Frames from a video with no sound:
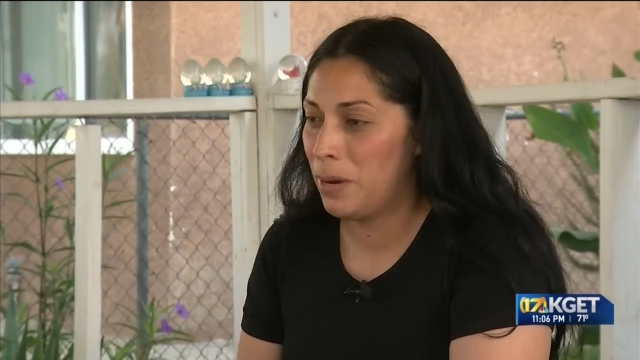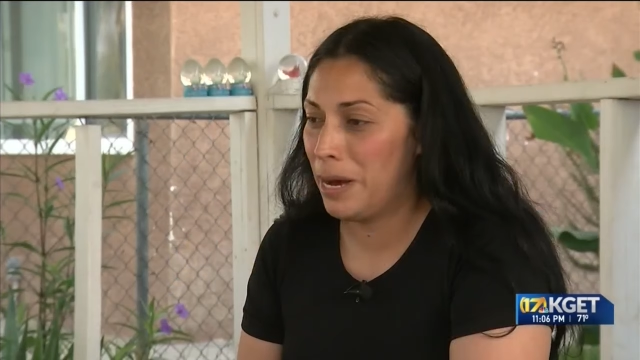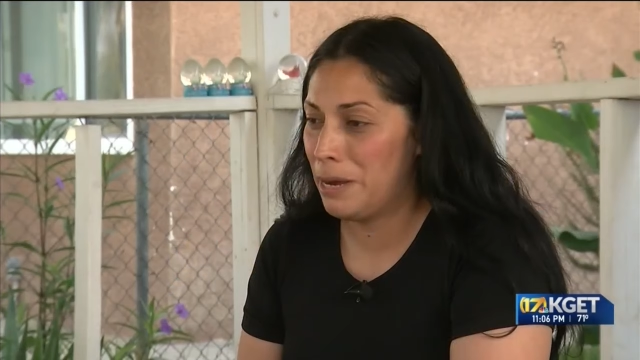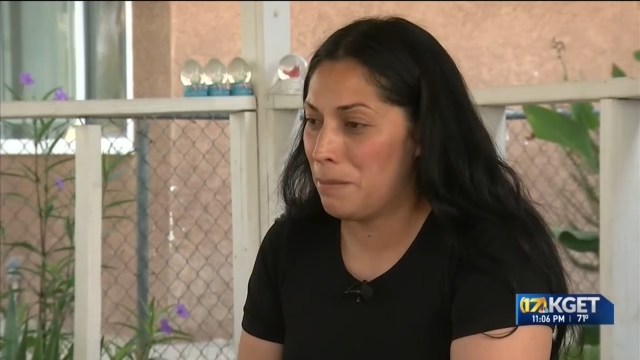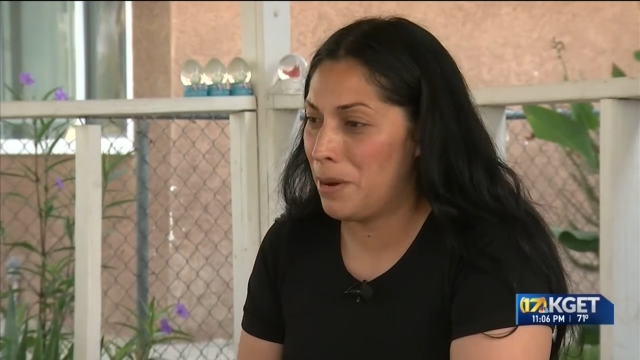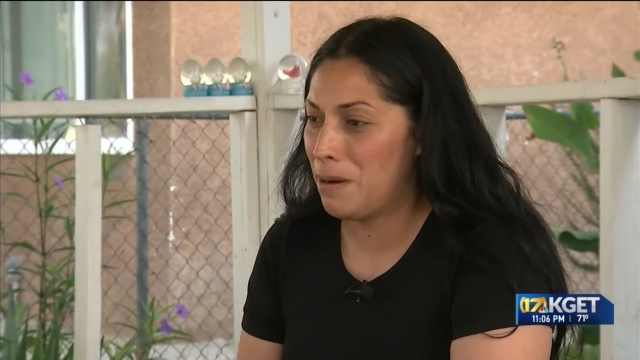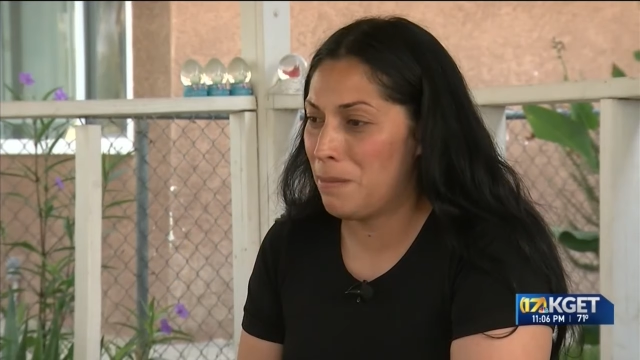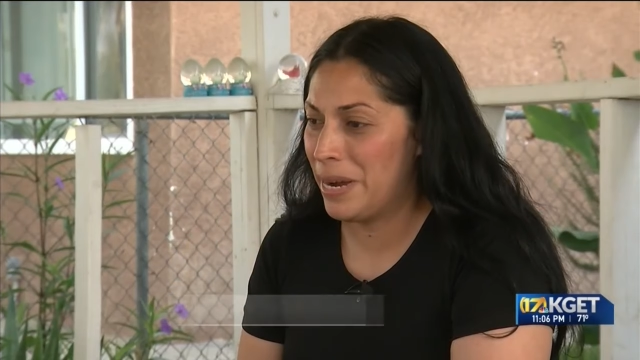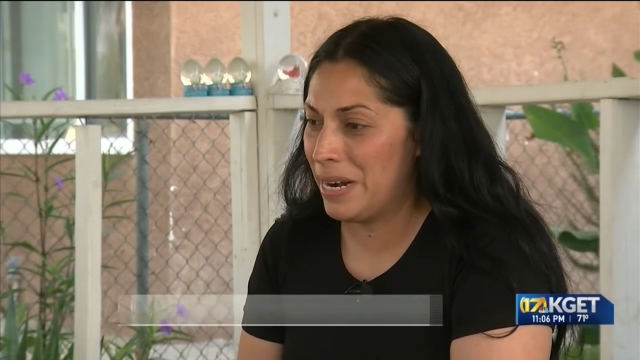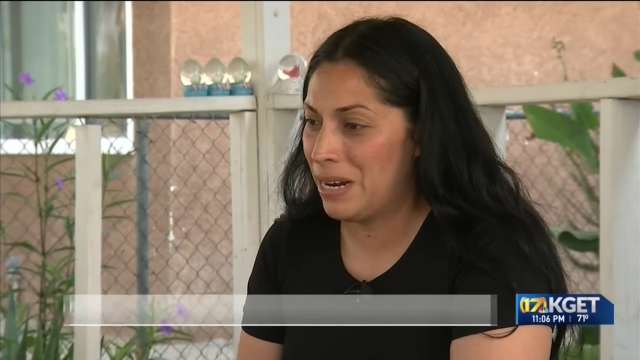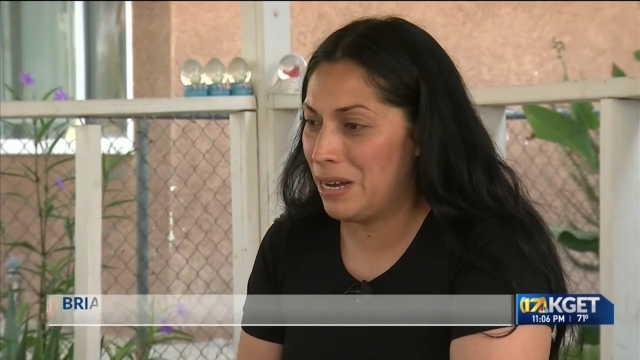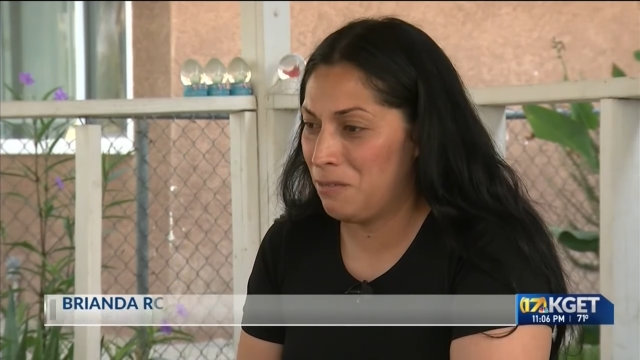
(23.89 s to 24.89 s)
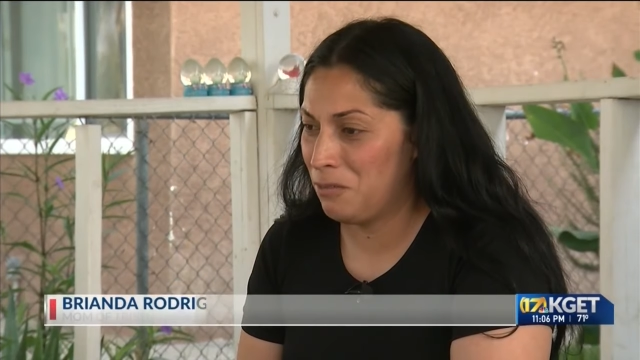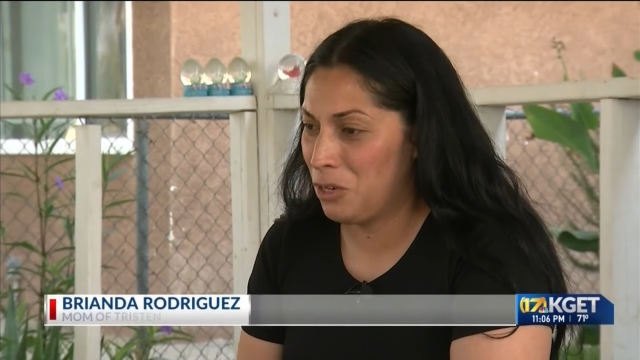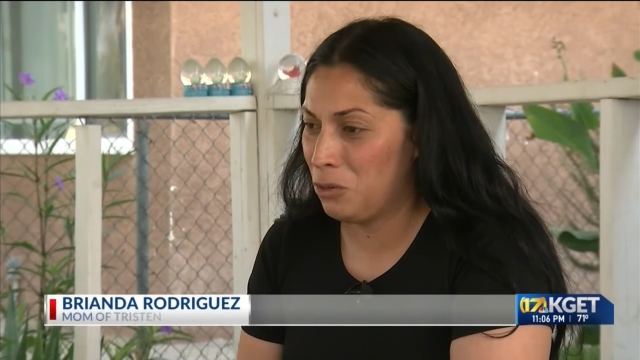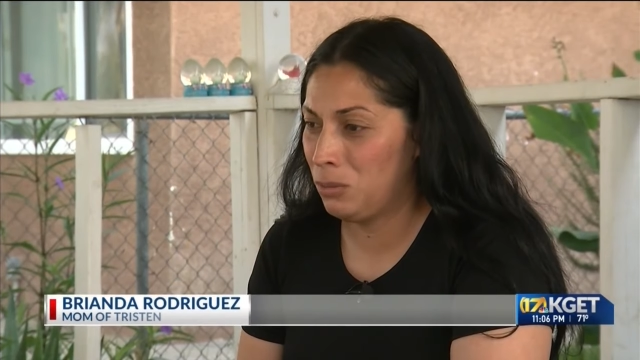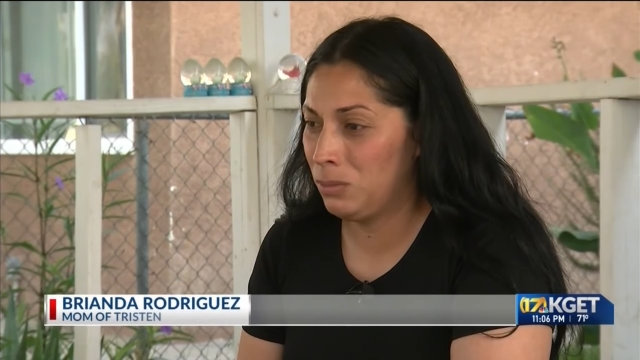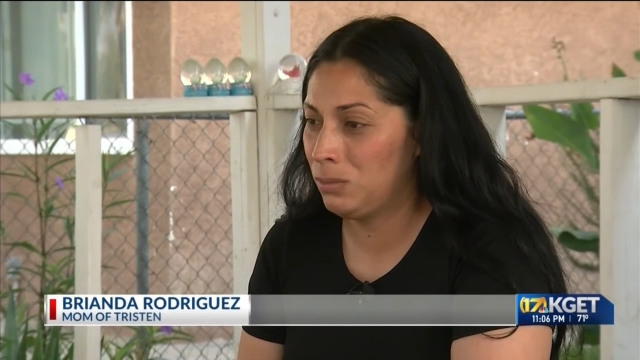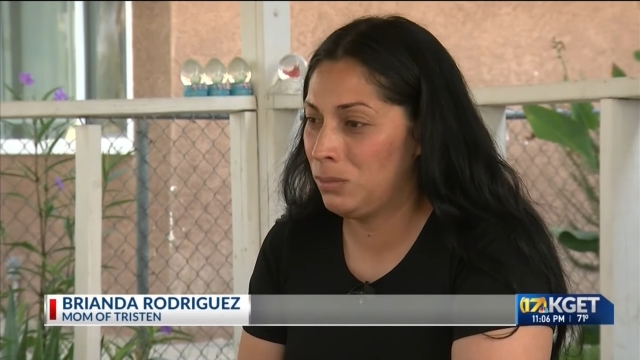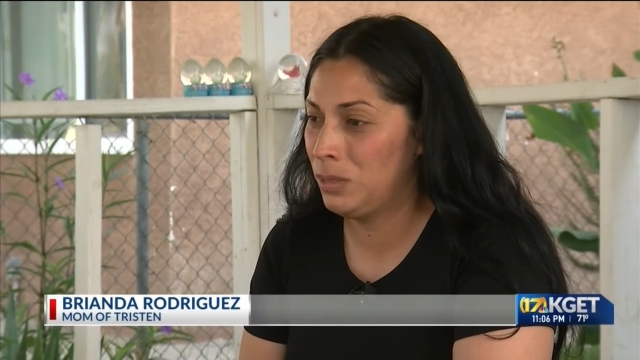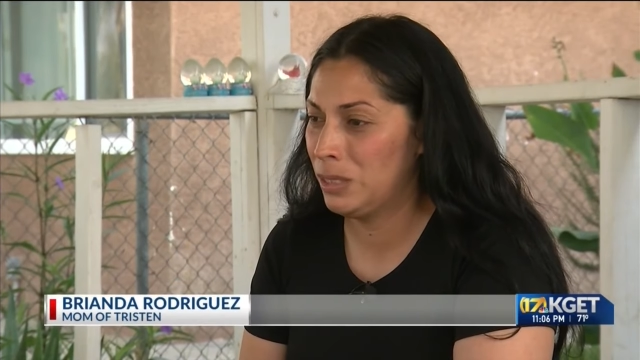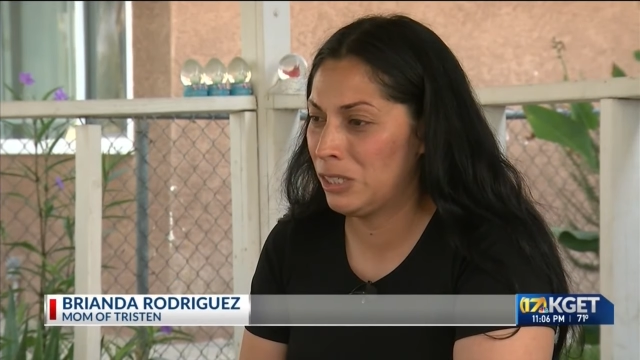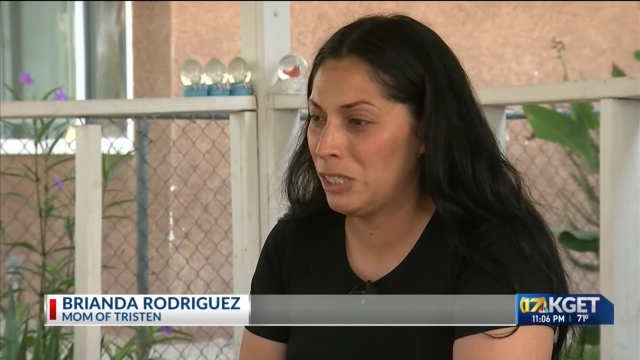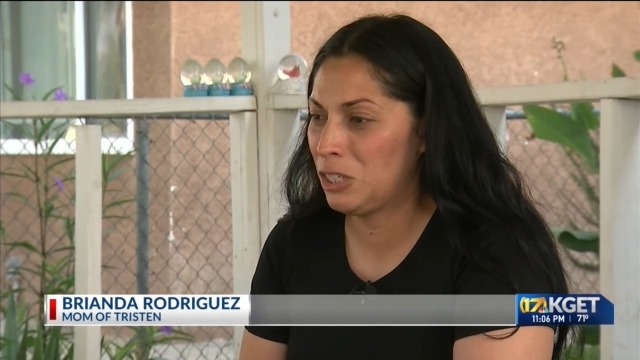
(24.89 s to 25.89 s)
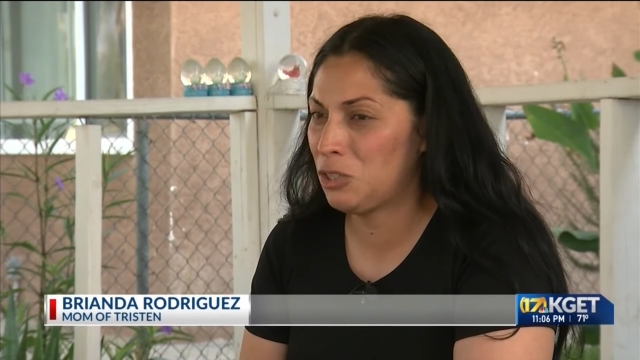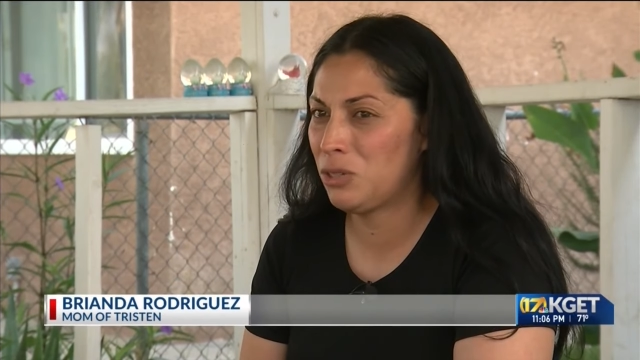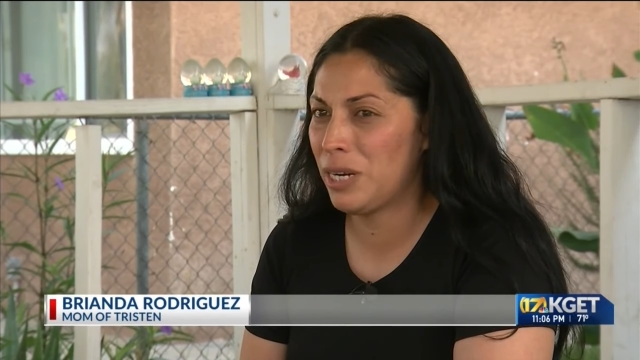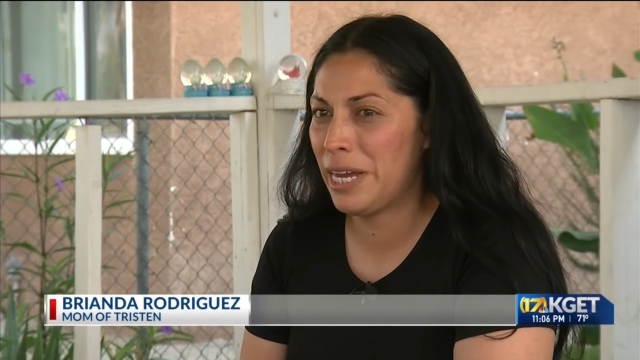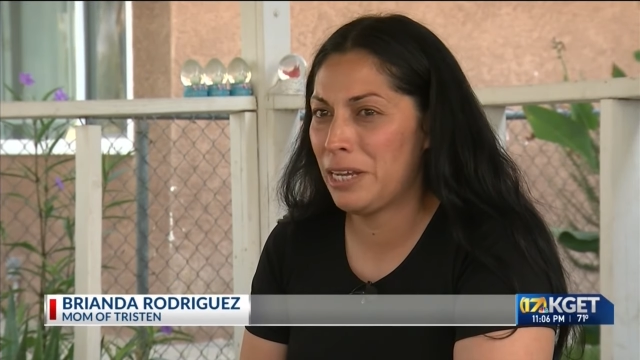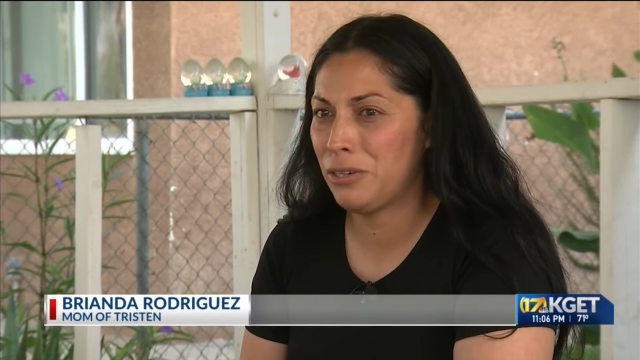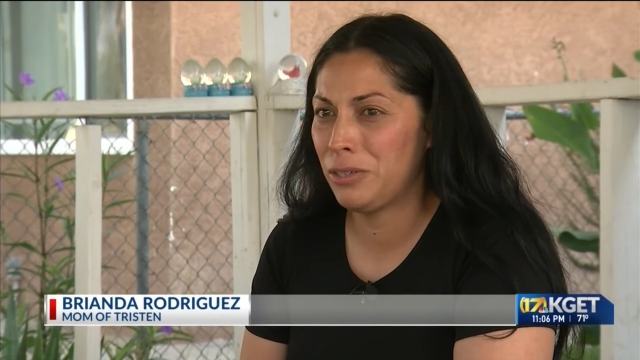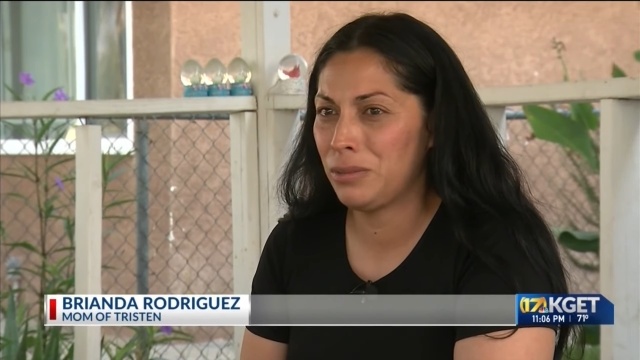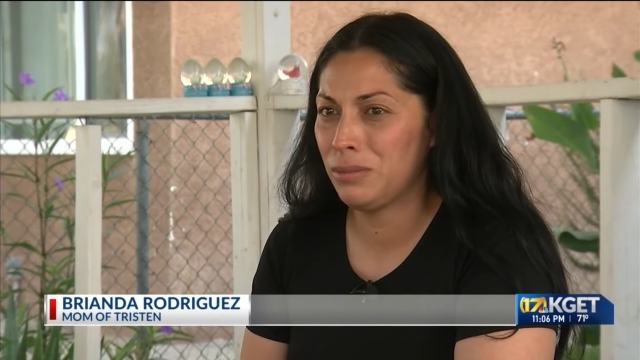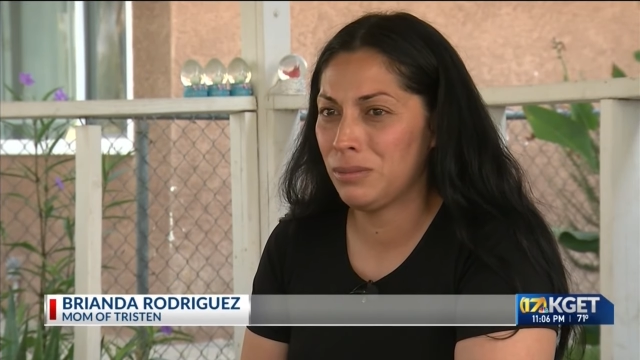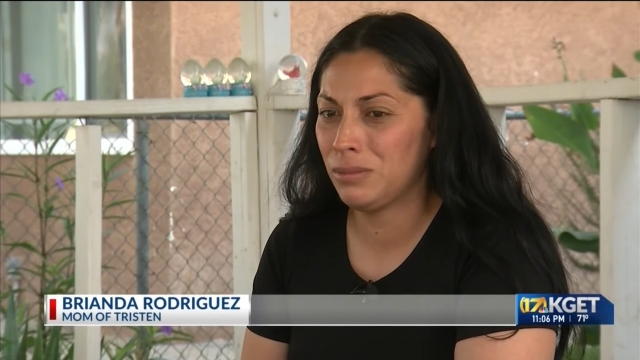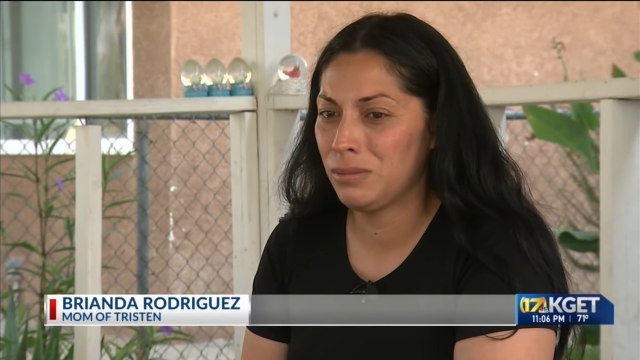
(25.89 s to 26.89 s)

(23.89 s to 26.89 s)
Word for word: Bye, Mom. I love you. See you later.